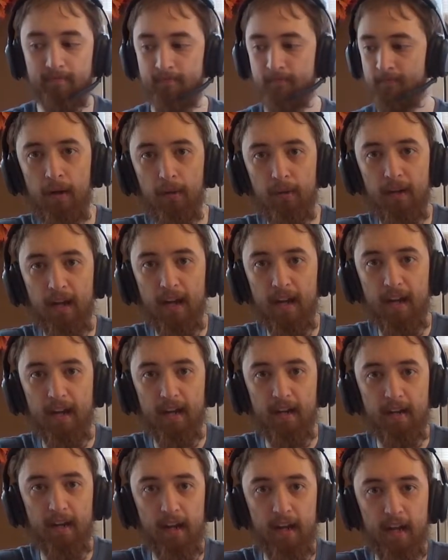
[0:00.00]

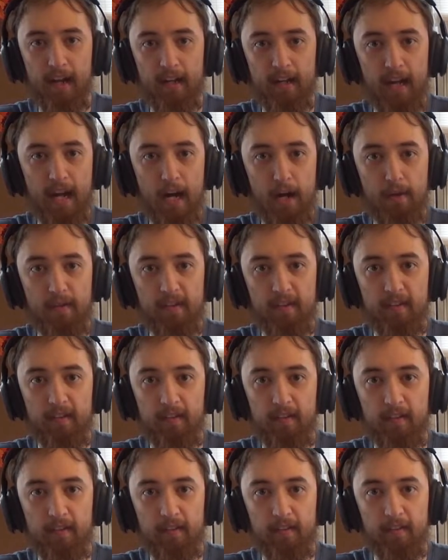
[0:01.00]
Okay, and now this
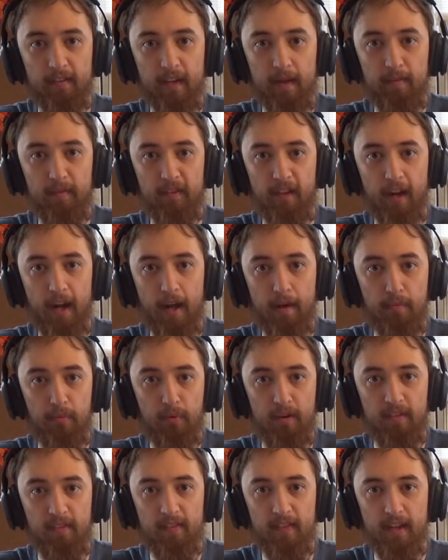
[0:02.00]
is the same setup
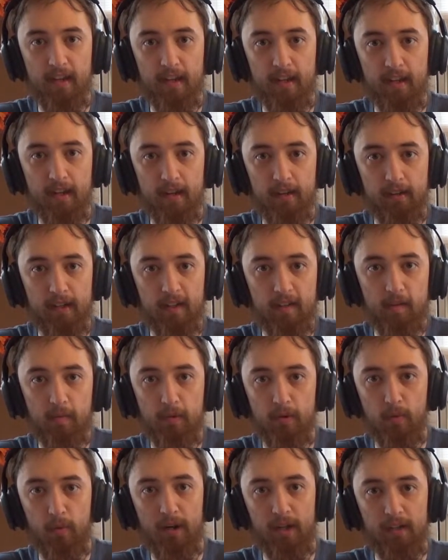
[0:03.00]
with the
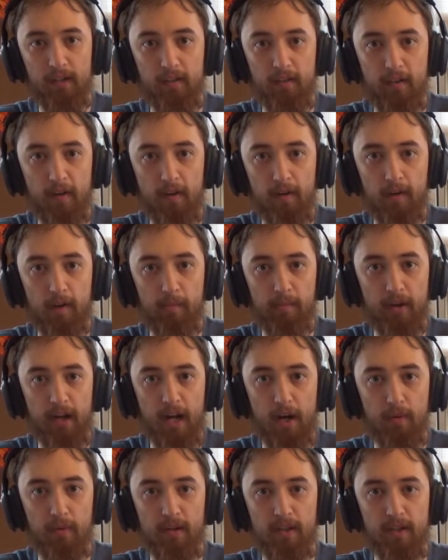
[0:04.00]
Lightspeed wireless dongle, but
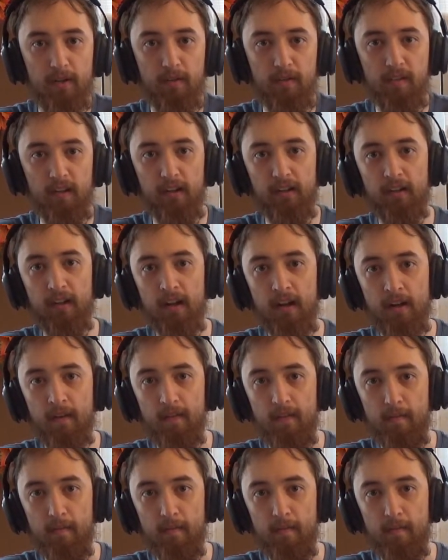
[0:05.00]
now we're using the